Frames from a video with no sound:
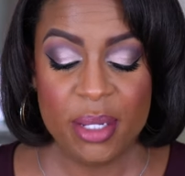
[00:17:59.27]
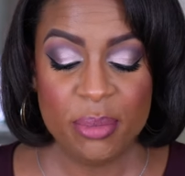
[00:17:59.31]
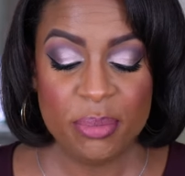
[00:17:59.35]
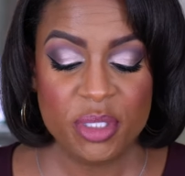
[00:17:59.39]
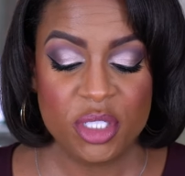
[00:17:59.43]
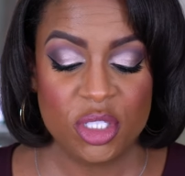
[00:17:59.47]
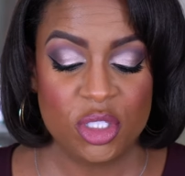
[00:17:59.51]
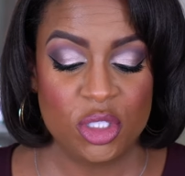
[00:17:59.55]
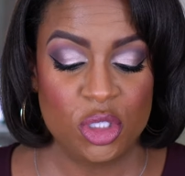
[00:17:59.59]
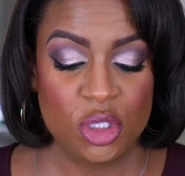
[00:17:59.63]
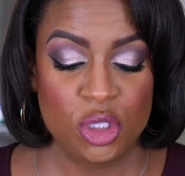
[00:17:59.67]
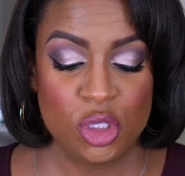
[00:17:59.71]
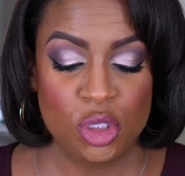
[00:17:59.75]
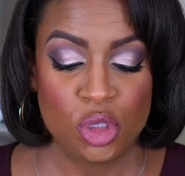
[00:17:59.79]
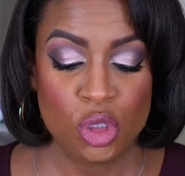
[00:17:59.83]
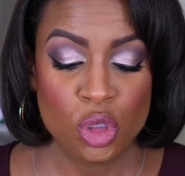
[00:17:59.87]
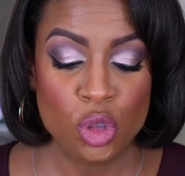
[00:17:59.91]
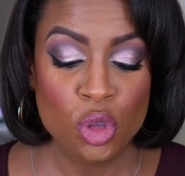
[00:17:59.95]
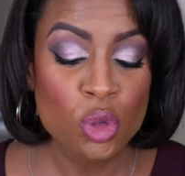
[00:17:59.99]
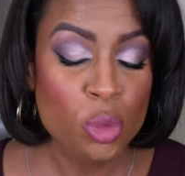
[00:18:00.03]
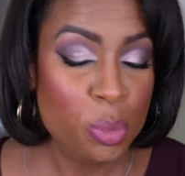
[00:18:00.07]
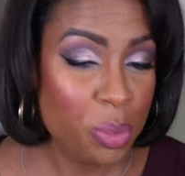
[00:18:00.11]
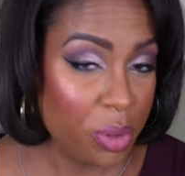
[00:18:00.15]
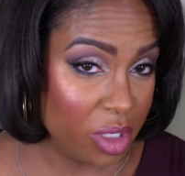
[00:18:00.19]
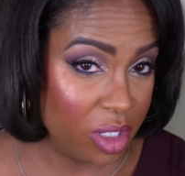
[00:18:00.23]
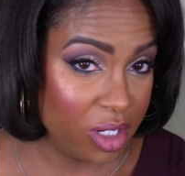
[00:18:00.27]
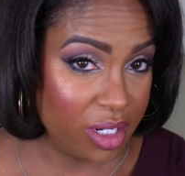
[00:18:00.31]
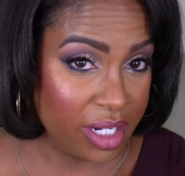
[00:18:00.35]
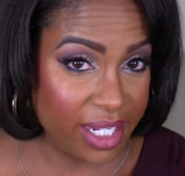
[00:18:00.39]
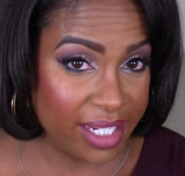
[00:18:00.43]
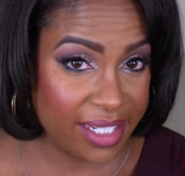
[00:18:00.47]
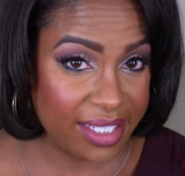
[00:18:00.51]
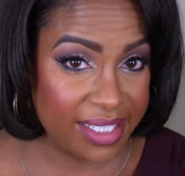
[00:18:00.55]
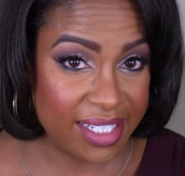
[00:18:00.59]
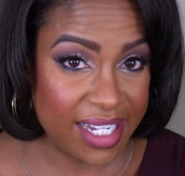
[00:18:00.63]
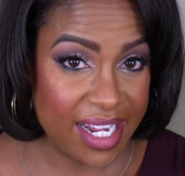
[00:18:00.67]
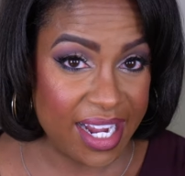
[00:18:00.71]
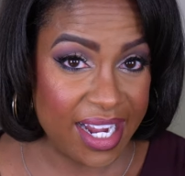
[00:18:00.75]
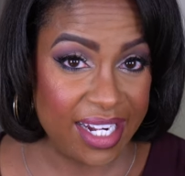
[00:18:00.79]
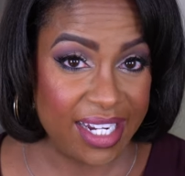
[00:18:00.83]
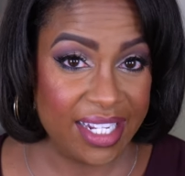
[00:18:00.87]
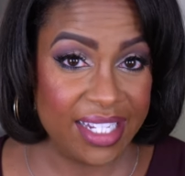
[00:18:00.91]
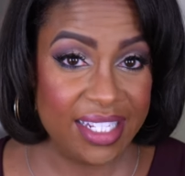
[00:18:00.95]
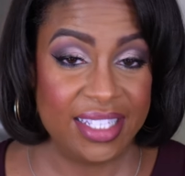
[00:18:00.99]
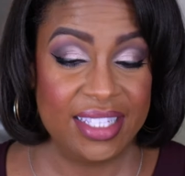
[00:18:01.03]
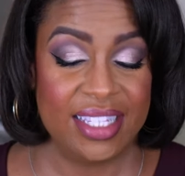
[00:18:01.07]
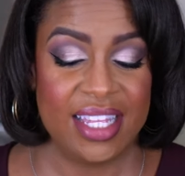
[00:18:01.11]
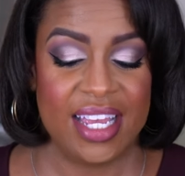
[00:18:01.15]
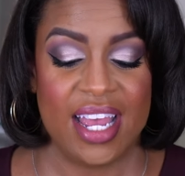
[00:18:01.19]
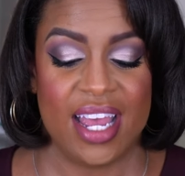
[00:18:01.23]
am super
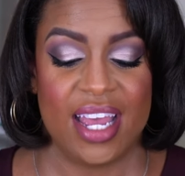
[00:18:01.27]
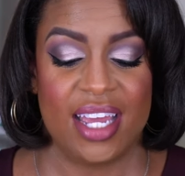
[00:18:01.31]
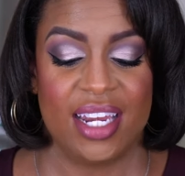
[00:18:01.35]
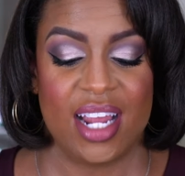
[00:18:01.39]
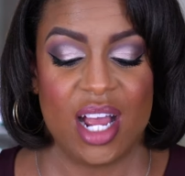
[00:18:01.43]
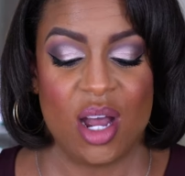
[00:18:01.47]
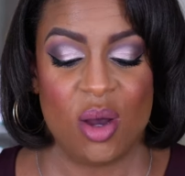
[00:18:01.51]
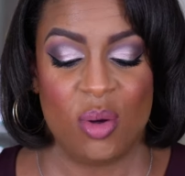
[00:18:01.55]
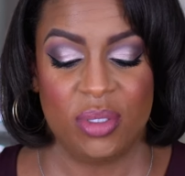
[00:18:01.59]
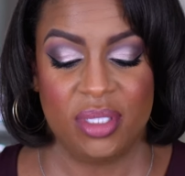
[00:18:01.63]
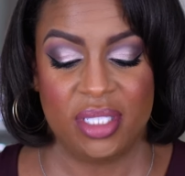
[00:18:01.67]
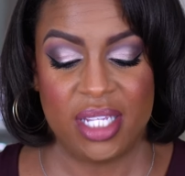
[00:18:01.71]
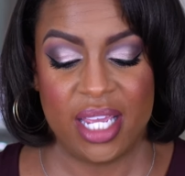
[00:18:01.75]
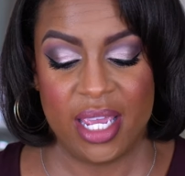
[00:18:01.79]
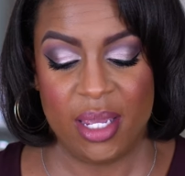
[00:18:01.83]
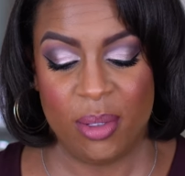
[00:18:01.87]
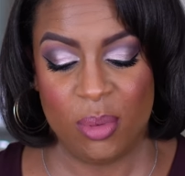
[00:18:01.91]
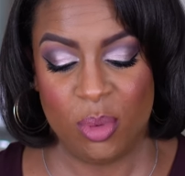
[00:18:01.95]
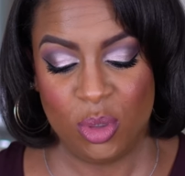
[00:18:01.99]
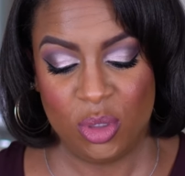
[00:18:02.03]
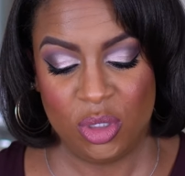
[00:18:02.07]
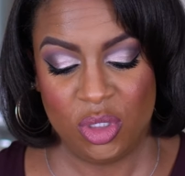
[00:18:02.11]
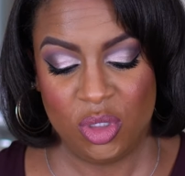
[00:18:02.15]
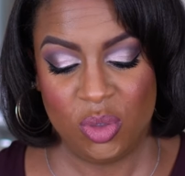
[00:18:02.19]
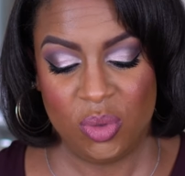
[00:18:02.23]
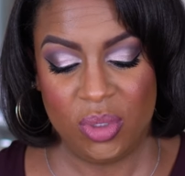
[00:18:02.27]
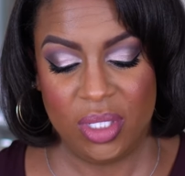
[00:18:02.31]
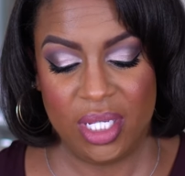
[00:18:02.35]
excited that I was able to